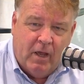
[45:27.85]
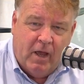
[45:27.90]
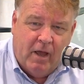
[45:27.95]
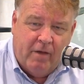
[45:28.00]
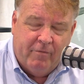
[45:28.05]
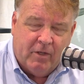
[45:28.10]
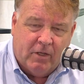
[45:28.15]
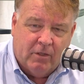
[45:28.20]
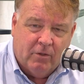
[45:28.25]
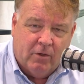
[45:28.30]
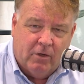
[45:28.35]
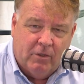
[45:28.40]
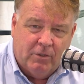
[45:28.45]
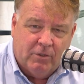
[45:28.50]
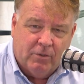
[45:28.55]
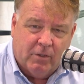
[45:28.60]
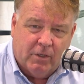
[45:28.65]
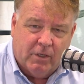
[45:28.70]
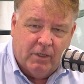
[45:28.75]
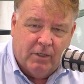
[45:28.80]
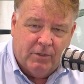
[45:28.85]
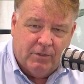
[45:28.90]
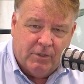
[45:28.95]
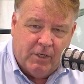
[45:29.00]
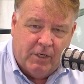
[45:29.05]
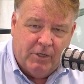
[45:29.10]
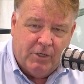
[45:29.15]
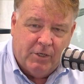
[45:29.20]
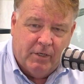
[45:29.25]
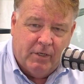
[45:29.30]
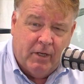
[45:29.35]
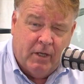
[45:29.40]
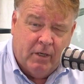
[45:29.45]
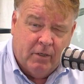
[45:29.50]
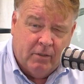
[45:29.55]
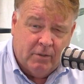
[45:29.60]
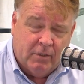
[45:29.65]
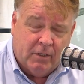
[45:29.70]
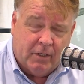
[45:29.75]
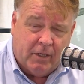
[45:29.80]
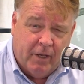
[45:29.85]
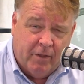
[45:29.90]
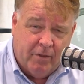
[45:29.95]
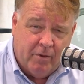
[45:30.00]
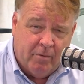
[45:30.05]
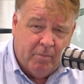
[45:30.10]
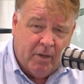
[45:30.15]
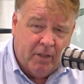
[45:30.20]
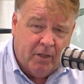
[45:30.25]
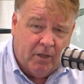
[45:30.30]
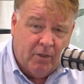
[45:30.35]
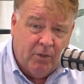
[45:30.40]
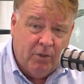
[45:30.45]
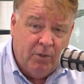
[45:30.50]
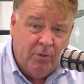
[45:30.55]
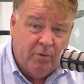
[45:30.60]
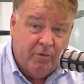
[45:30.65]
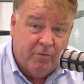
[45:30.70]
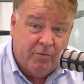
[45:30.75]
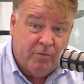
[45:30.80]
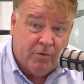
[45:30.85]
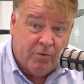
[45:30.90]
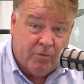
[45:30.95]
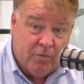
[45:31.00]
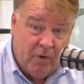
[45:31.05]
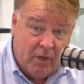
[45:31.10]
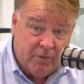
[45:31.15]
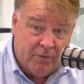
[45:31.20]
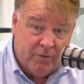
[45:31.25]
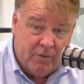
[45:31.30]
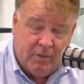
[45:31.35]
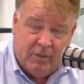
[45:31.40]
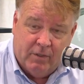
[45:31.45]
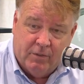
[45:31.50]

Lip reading: having a large organization held together by the glue of trust